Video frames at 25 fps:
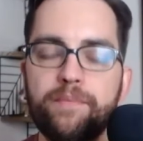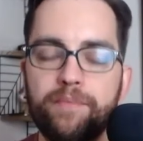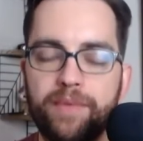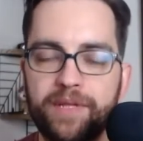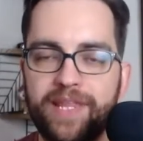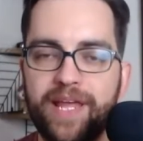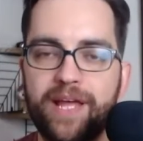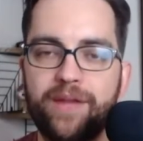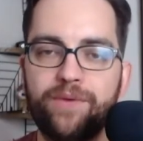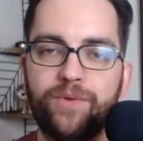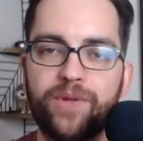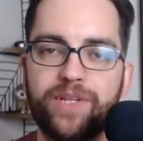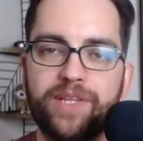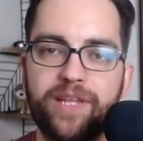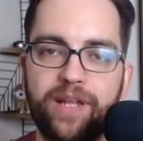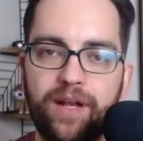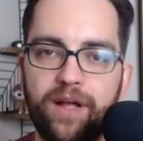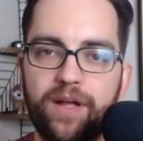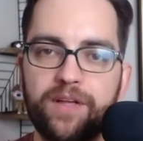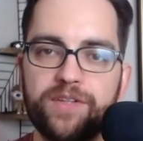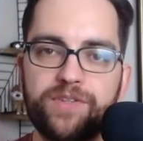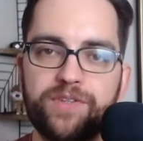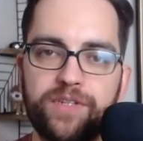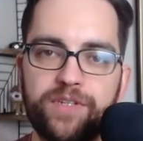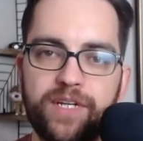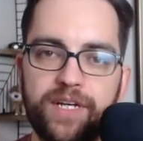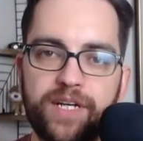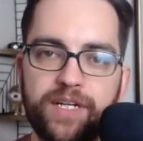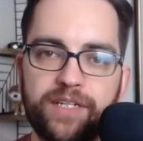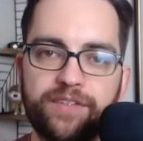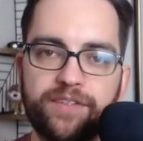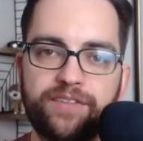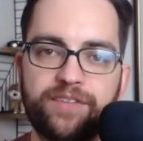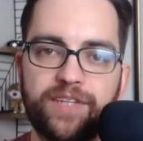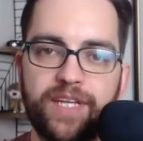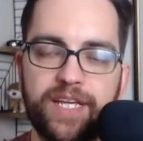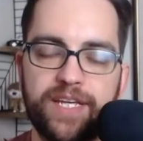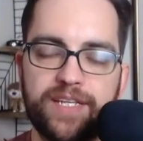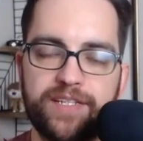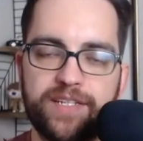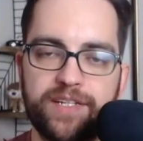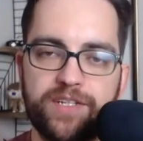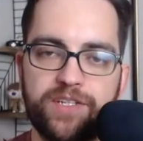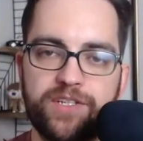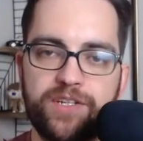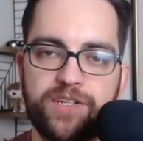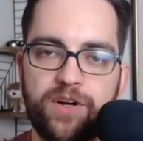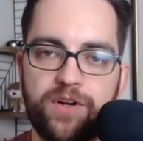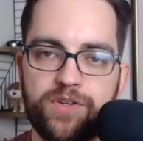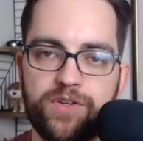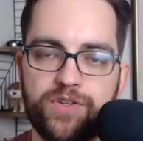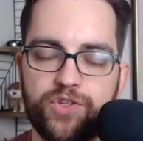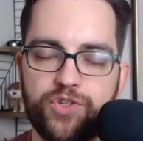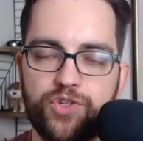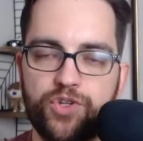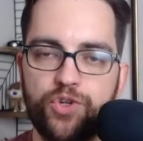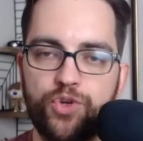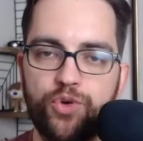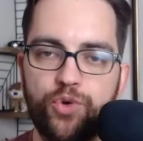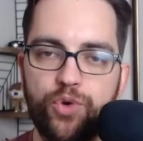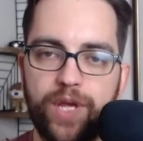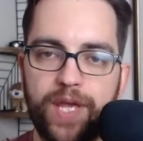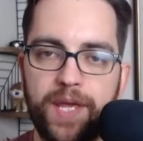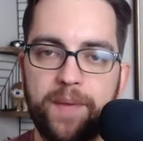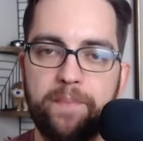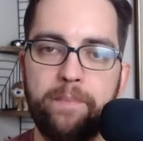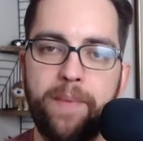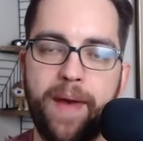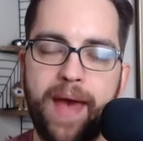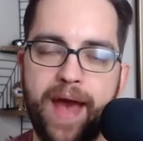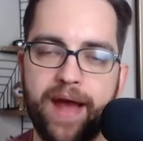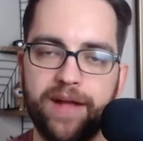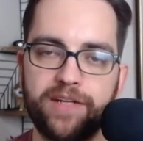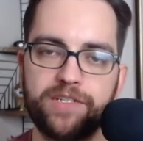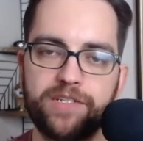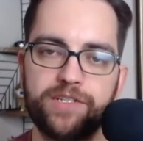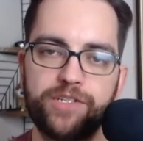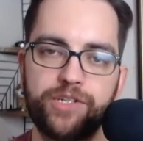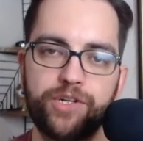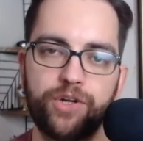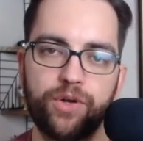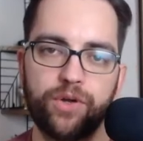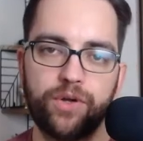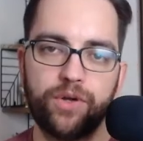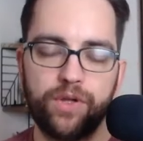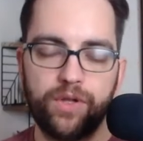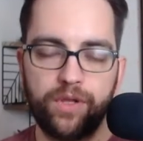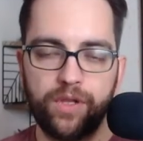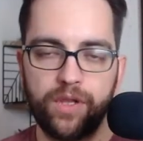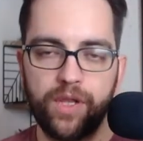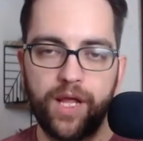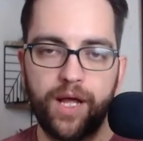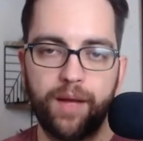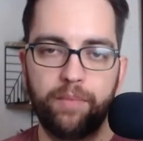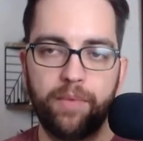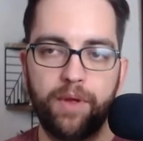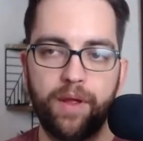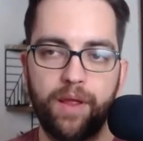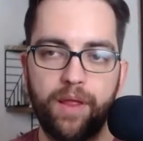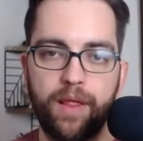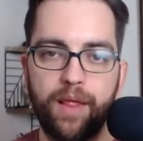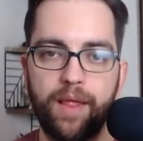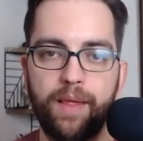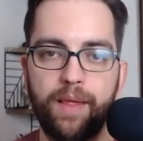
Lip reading: But then what that also does is it starts to impact your club